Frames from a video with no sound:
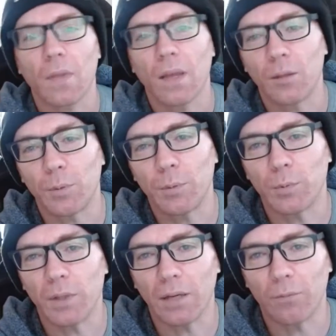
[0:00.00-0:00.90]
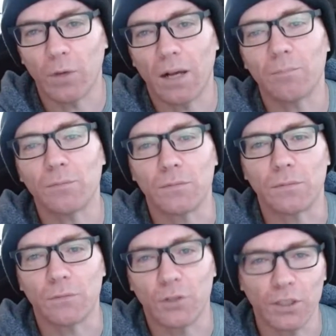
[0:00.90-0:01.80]
And then people would be like, well, I'm
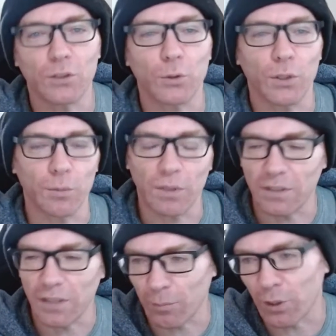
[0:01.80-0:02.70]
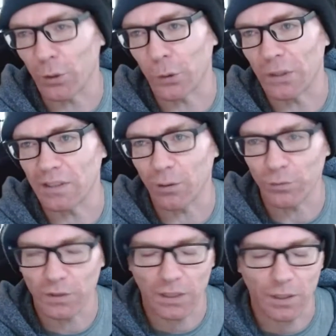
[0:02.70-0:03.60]
going to join the military. I'm going to go to this house
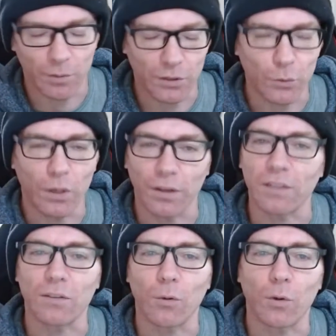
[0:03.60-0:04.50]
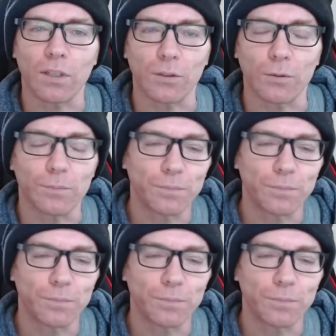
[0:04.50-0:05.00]
for dinner. I'm going to do all the things I want to do.